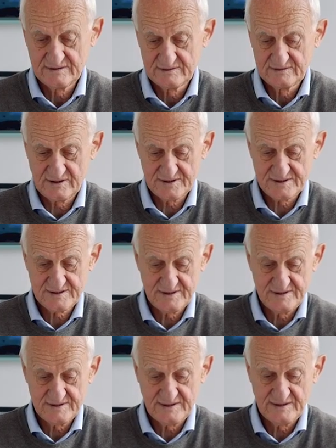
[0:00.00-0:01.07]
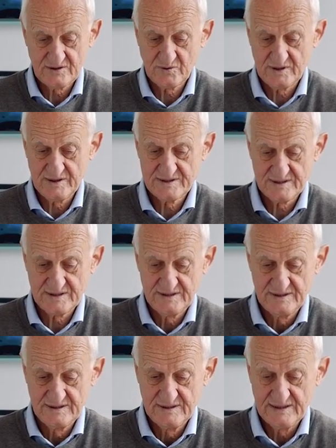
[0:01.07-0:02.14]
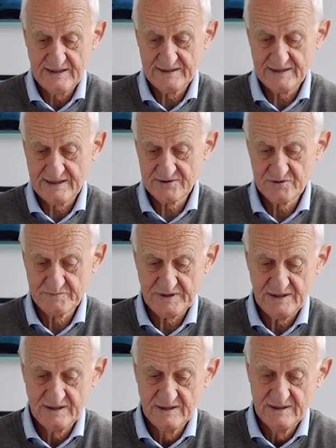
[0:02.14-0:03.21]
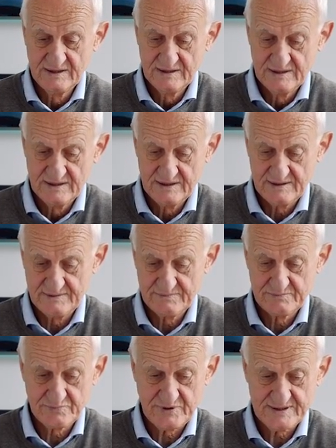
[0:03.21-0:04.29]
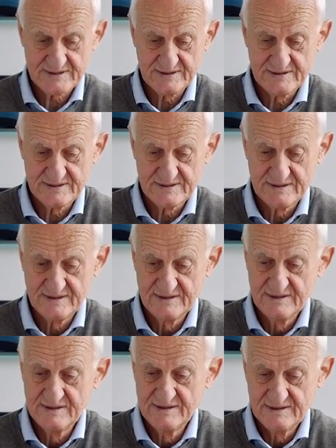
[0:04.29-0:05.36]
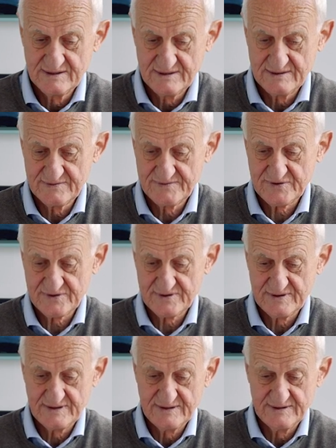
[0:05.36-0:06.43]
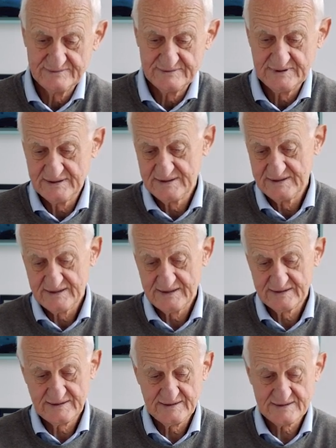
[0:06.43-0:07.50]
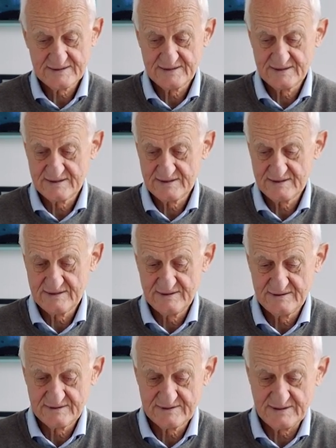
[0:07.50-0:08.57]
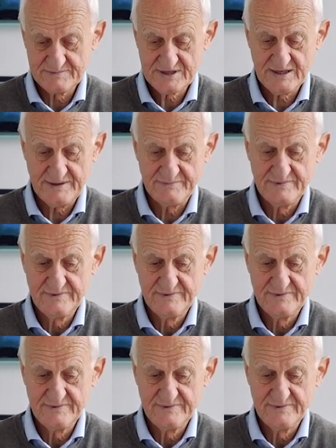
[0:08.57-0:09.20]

constant in quality, and it has to be present for at least some time.